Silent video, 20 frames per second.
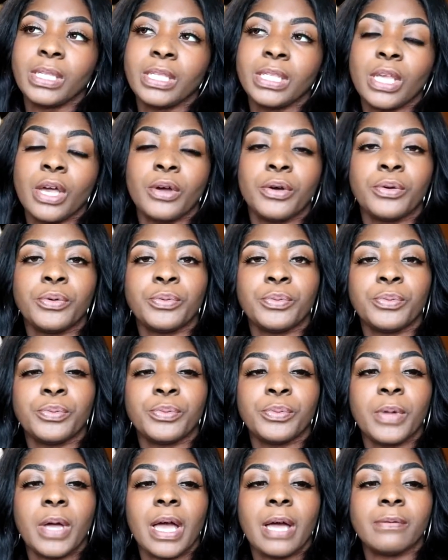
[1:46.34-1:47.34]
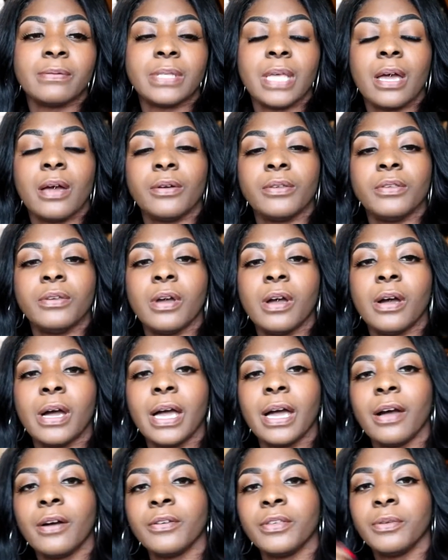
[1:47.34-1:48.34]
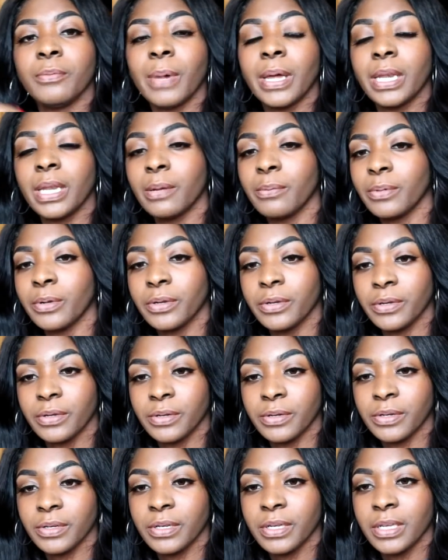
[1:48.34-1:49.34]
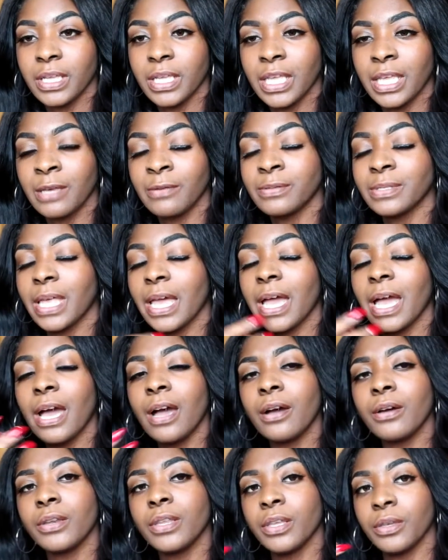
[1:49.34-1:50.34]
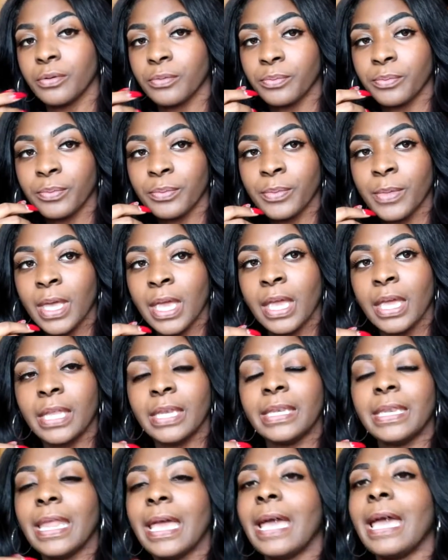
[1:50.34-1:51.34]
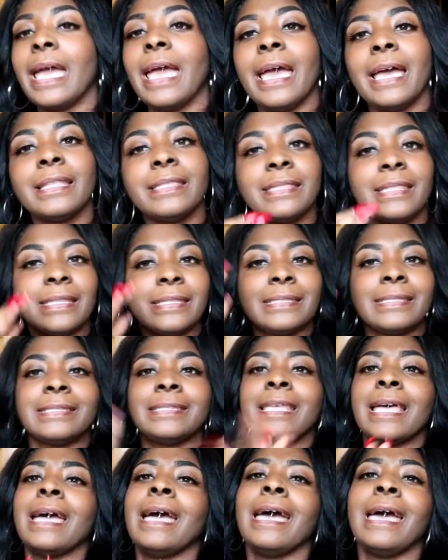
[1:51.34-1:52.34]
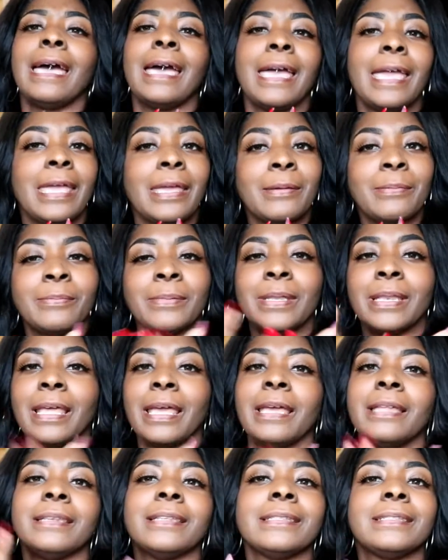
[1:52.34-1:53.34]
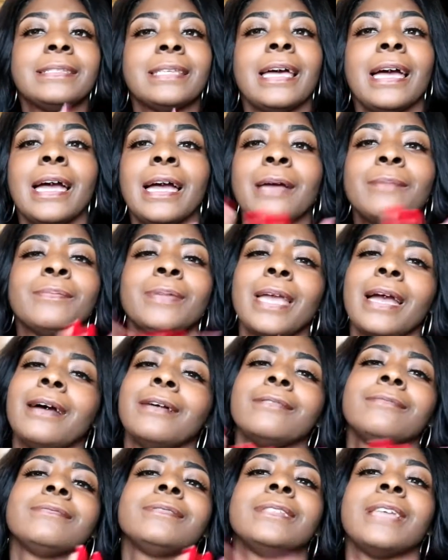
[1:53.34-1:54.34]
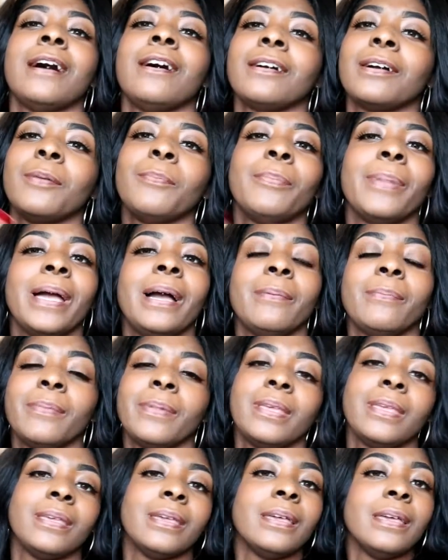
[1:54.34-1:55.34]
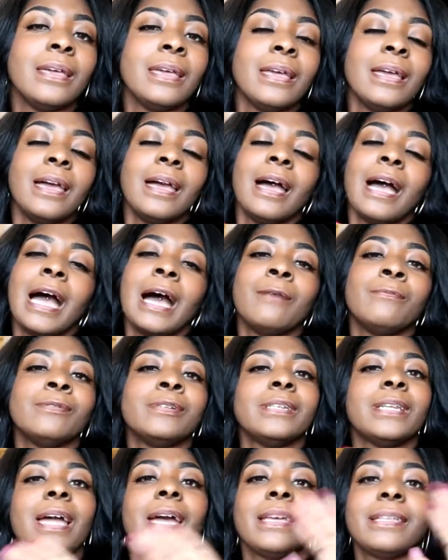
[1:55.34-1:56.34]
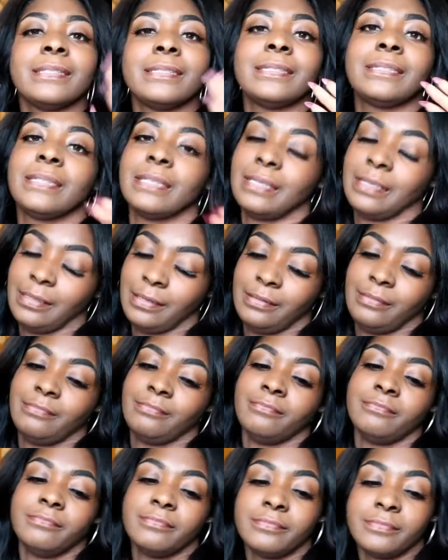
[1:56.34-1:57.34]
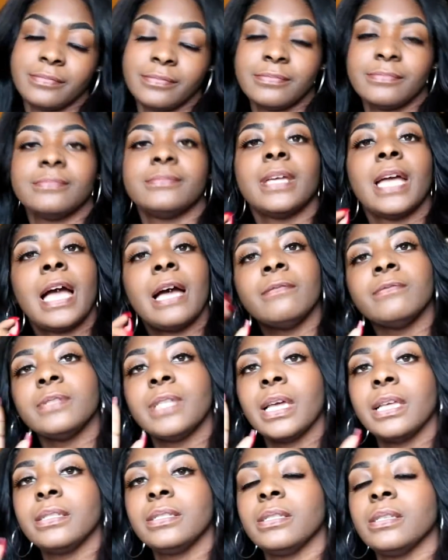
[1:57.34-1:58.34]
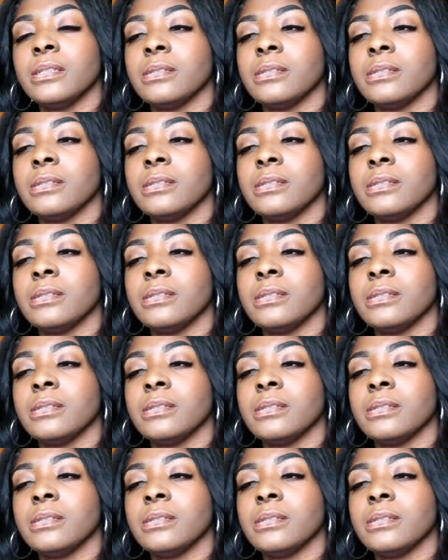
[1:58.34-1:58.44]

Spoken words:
so I was like, oh, you, I owe you my number. He was like, how old are you? Now, at the time, y'all, don't talk about me. I was 19. I